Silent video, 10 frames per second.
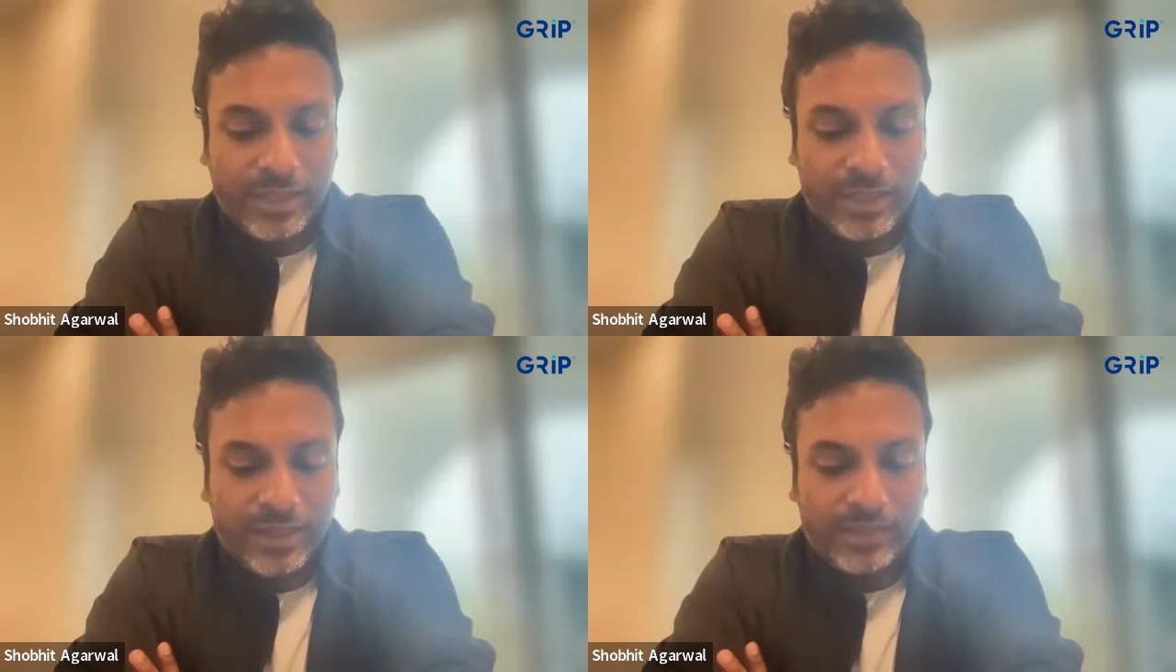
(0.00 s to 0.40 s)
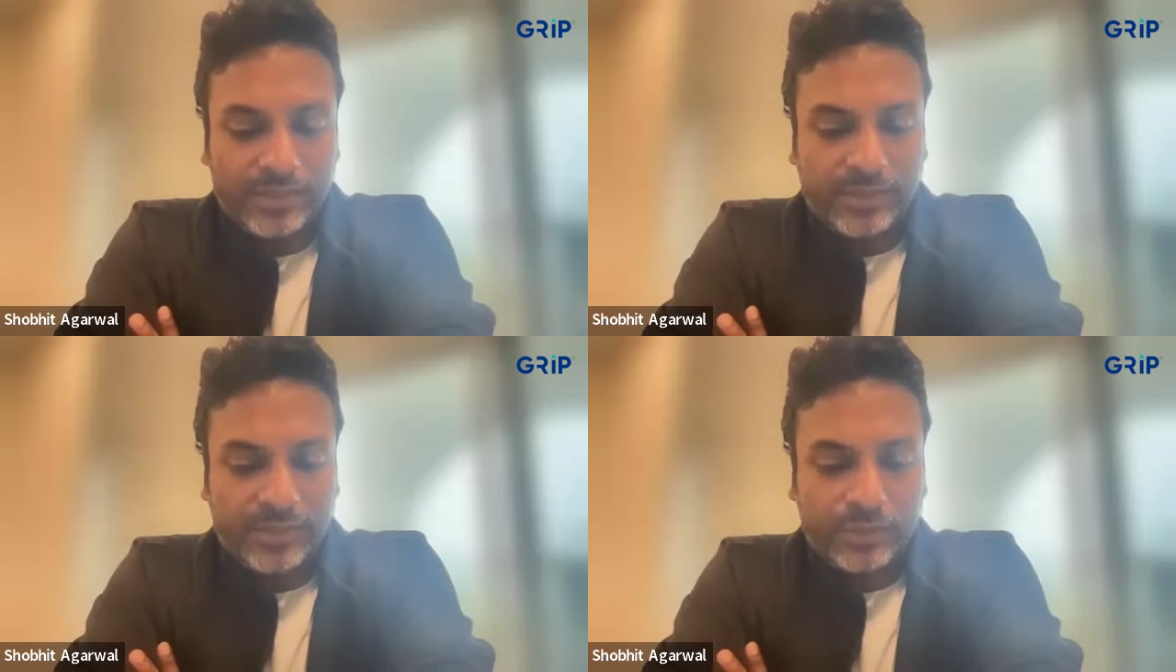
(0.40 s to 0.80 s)
that
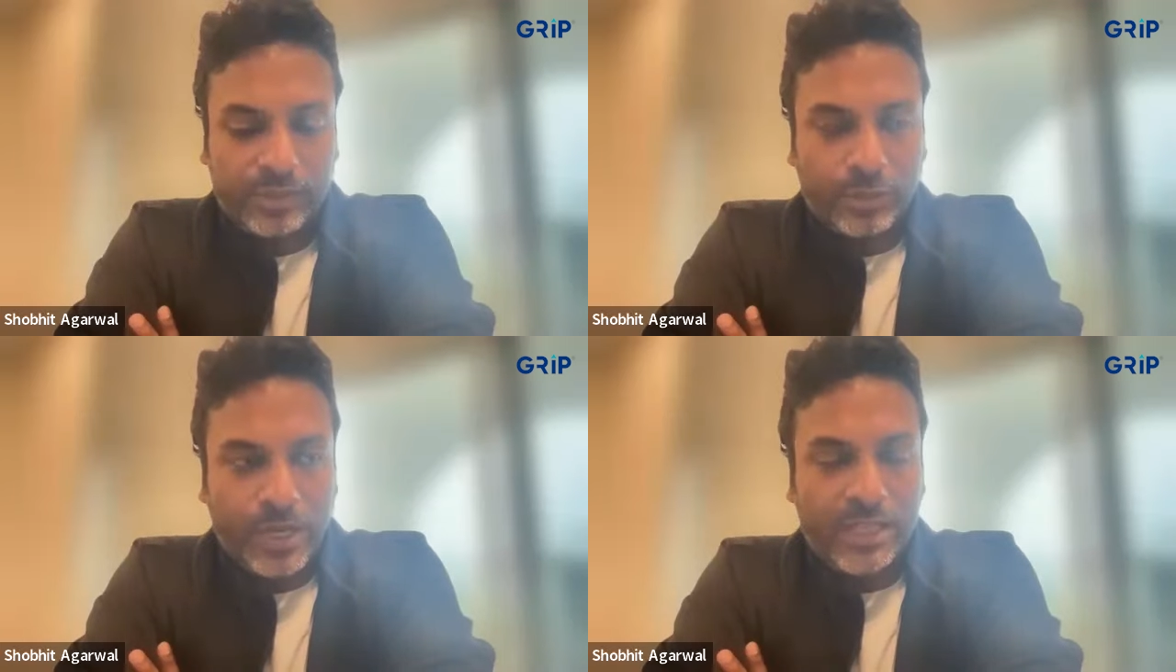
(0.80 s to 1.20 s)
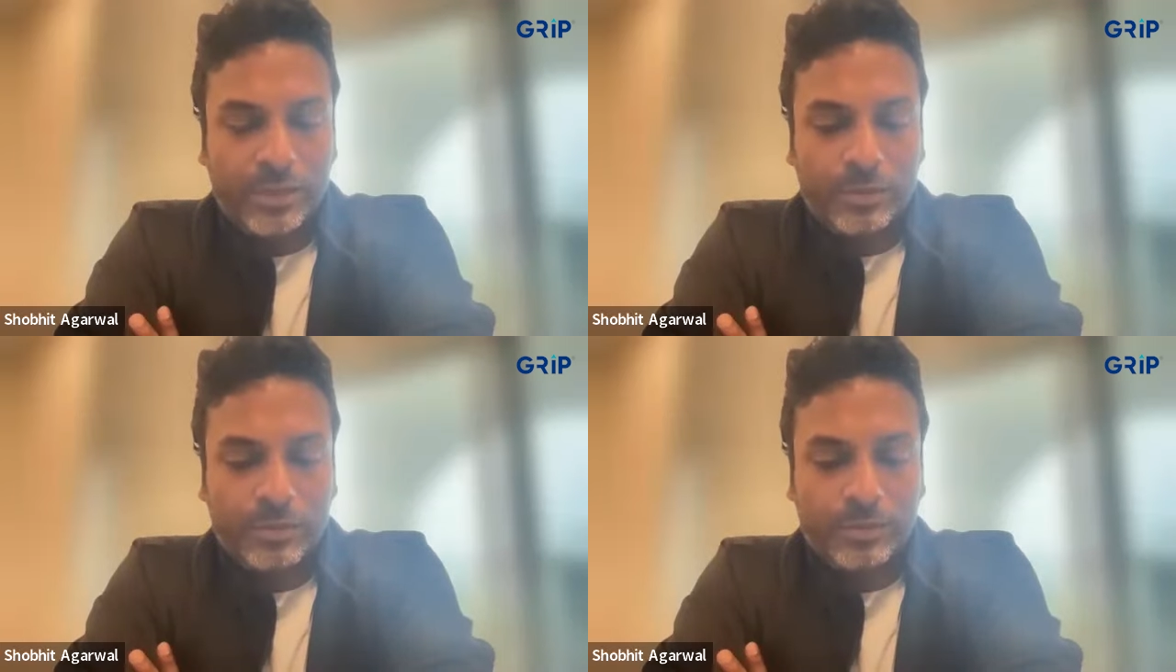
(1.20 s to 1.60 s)
is,
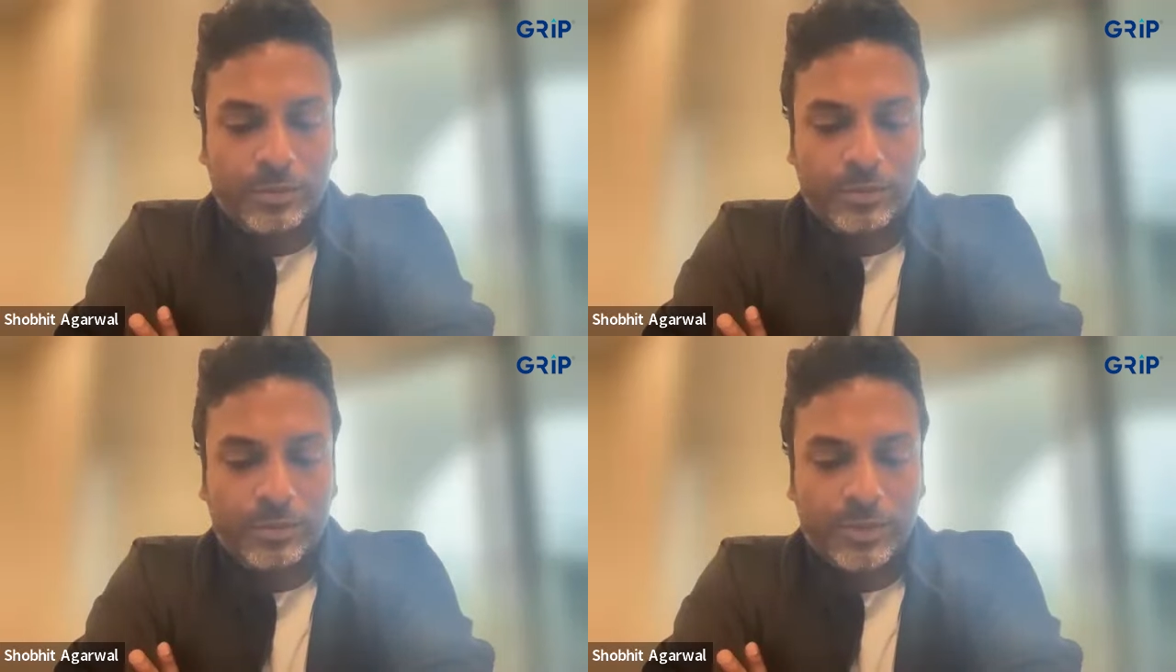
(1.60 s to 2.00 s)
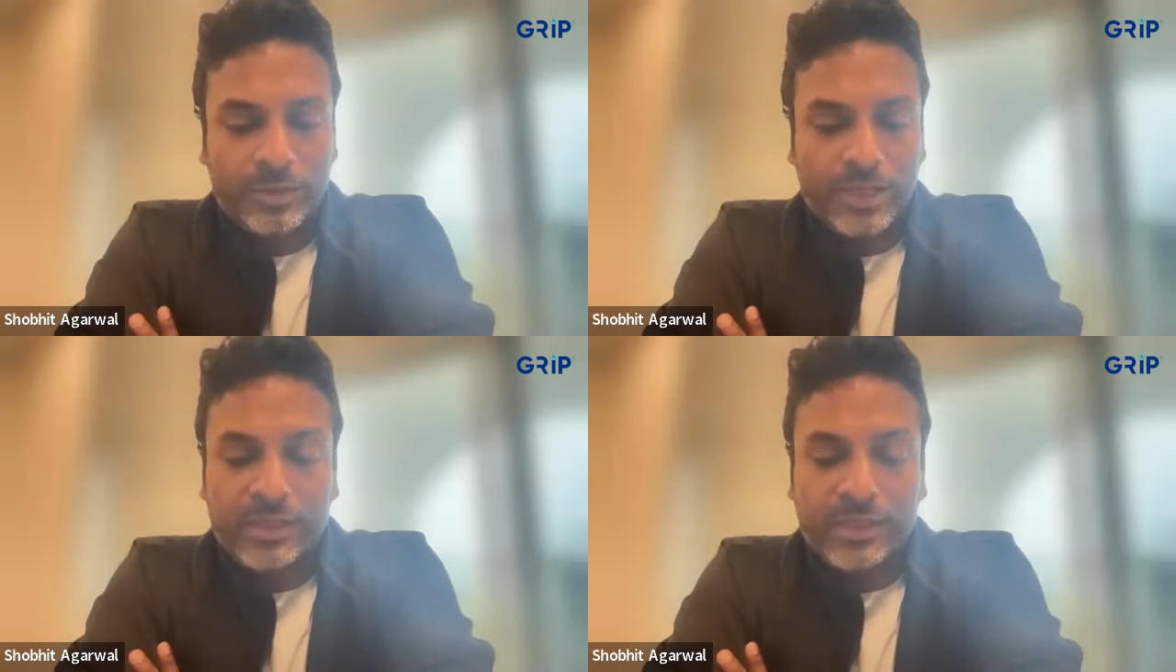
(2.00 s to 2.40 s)
required to
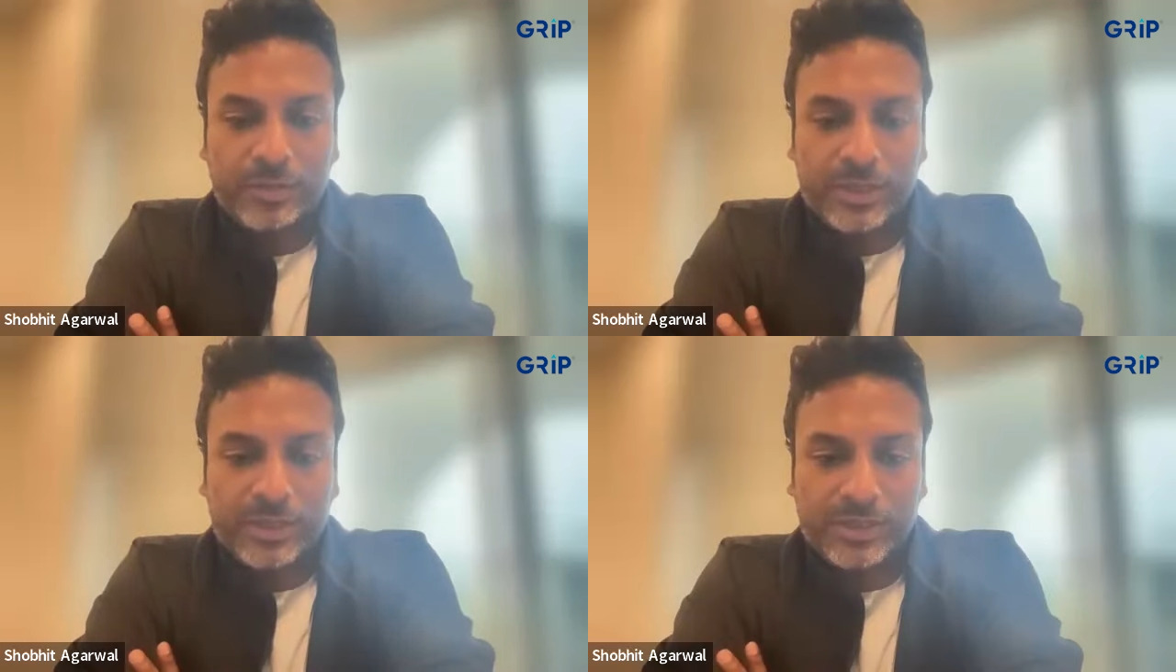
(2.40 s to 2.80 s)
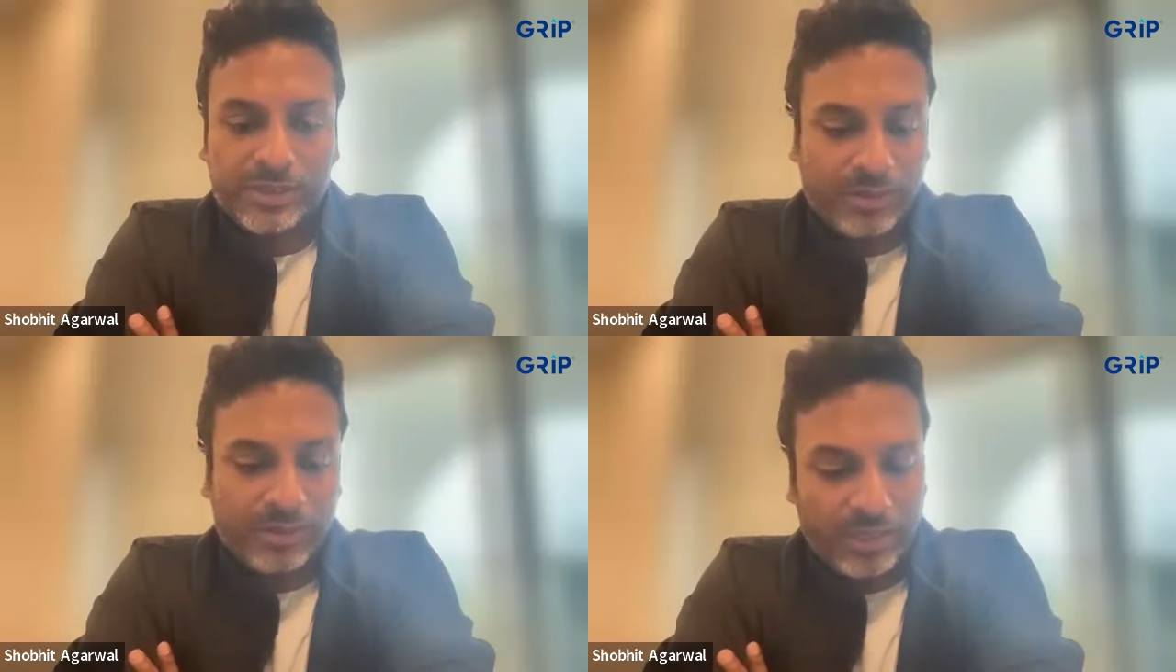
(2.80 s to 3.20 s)
run this
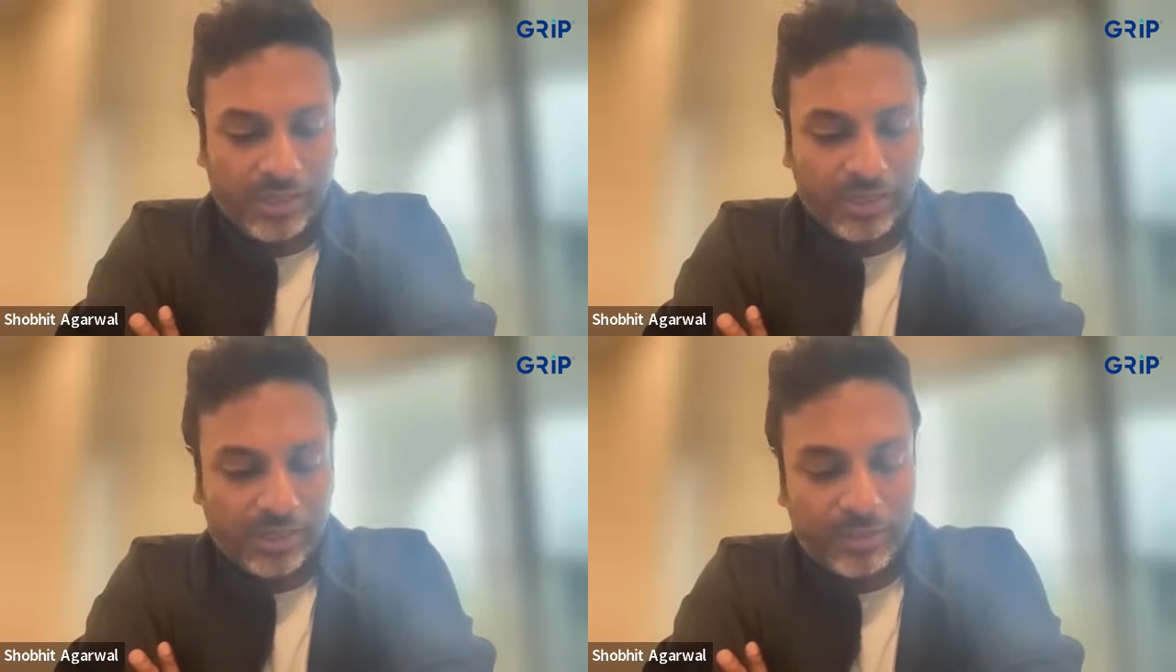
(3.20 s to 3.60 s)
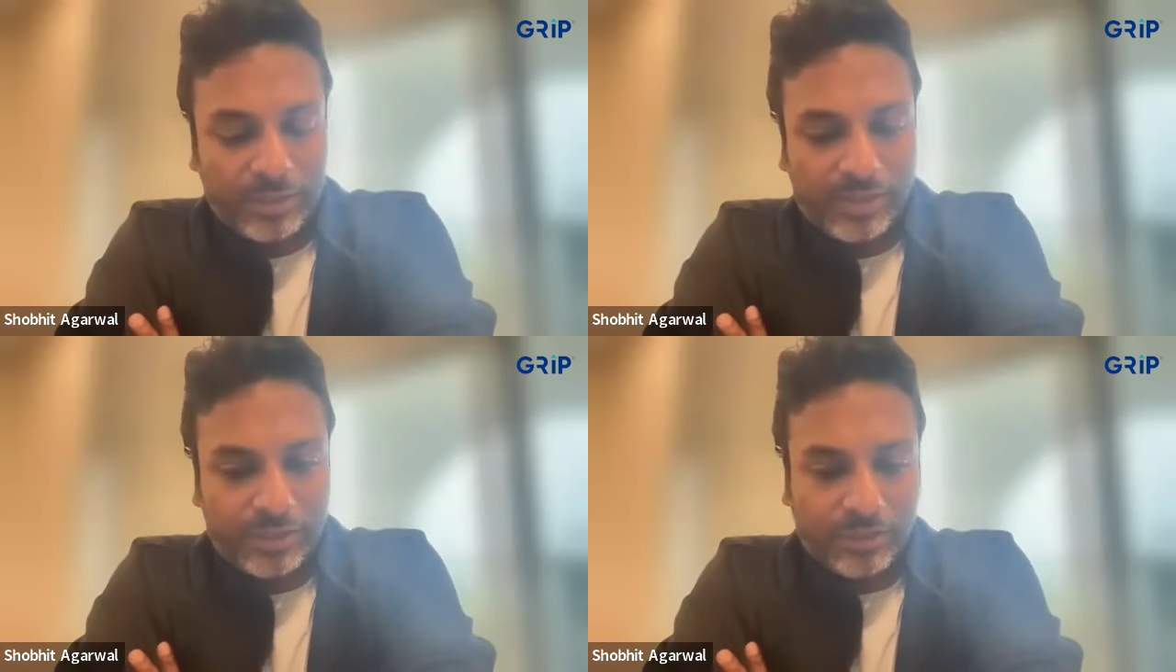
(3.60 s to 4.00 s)
business. It's a
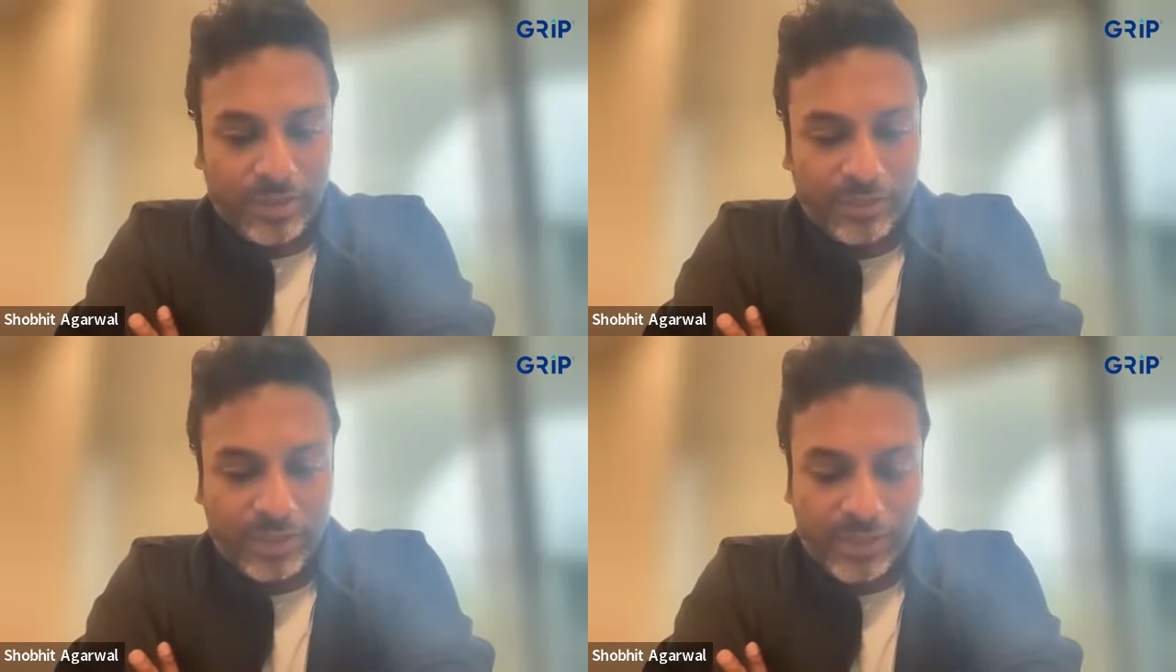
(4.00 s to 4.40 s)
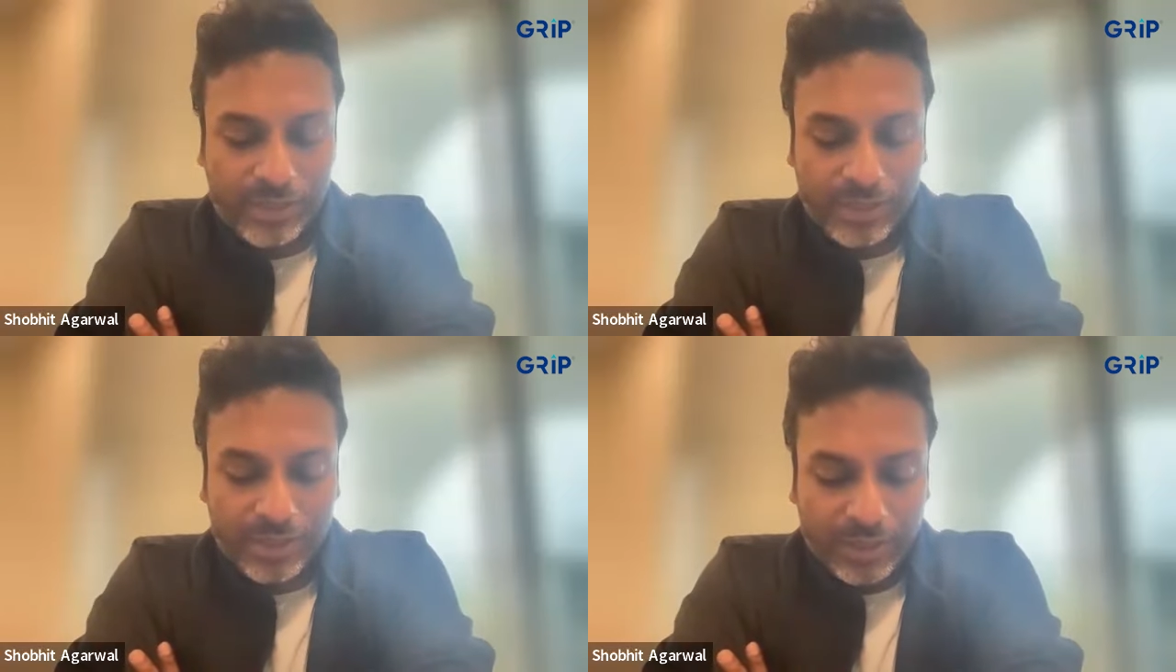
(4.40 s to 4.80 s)
business of leverage.